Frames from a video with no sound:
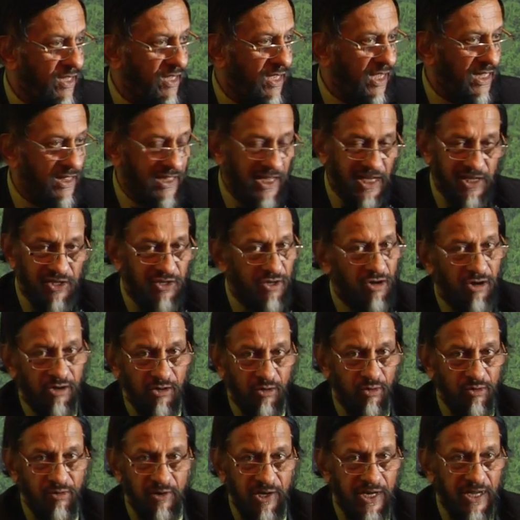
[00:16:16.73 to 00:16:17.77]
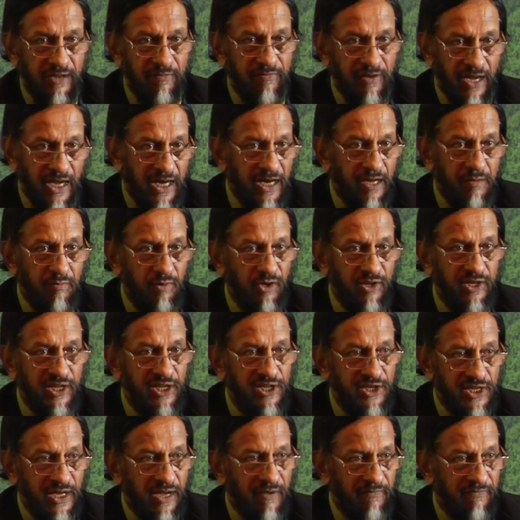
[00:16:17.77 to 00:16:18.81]
and that's not going to leave anybody
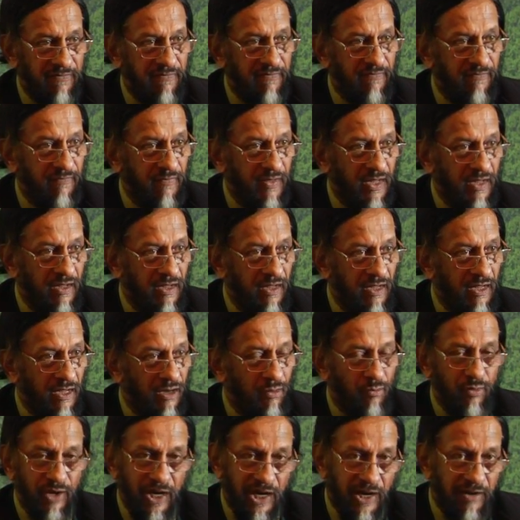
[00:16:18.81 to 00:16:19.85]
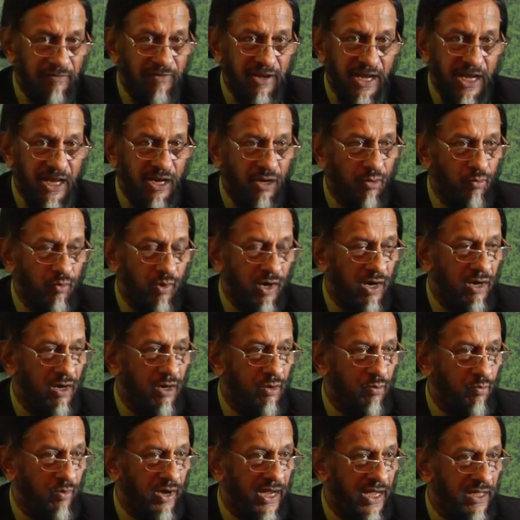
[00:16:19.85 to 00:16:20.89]
safe. We are living in a
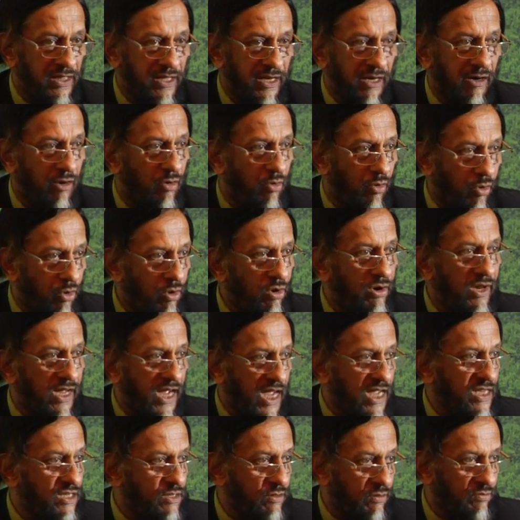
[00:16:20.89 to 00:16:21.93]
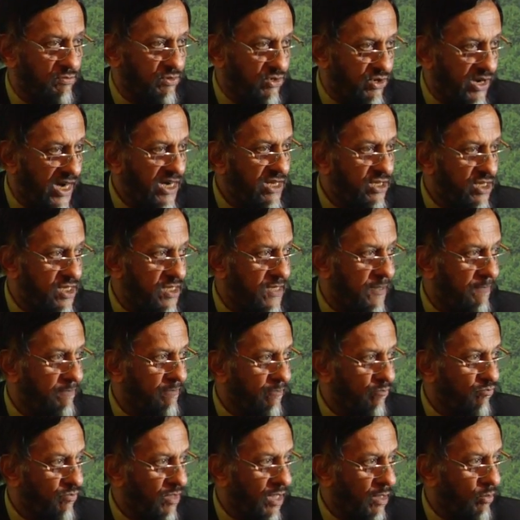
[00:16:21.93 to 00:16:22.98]
world where there are all kinds of threats
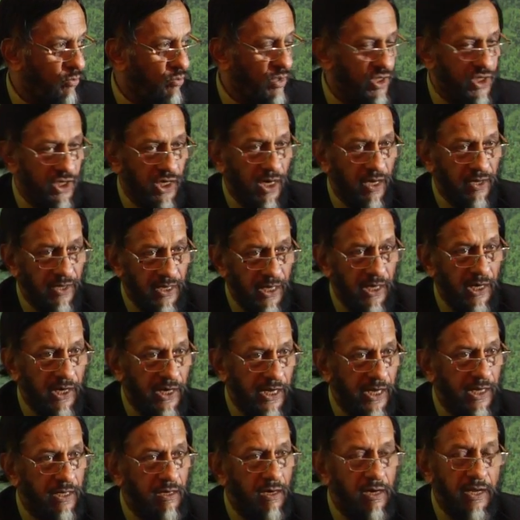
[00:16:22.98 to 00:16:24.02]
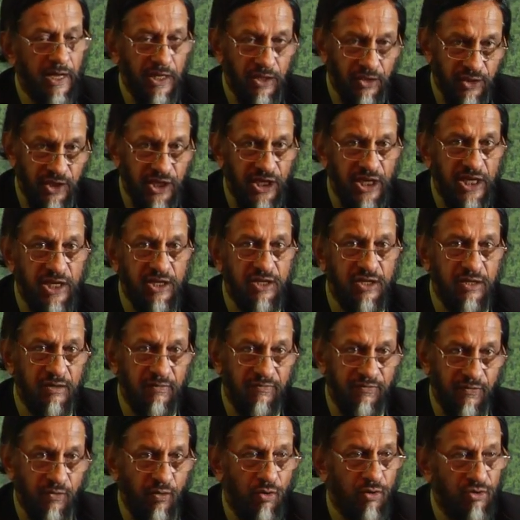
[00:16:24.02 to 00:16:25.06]
which are illegal, and these,
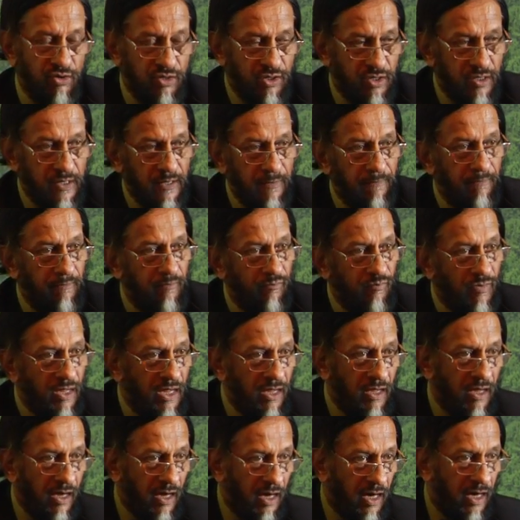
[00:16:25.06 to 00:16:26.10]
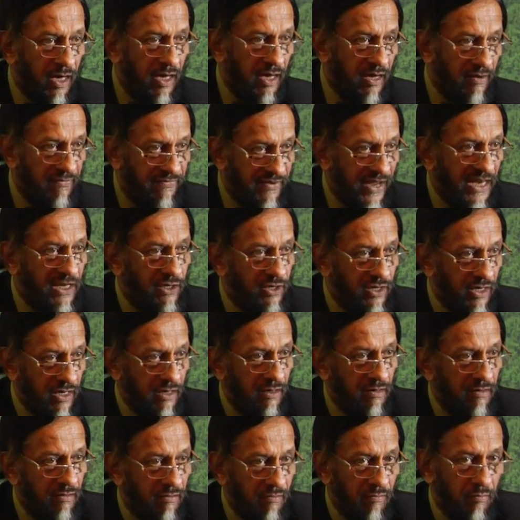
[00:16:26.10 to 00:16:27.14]
of course, are
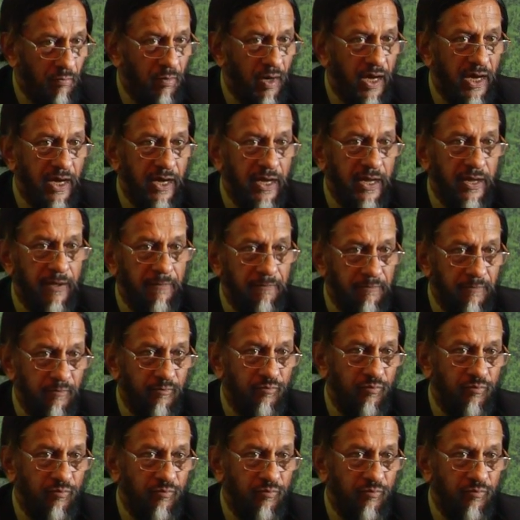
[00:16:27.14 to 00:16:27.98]
affected by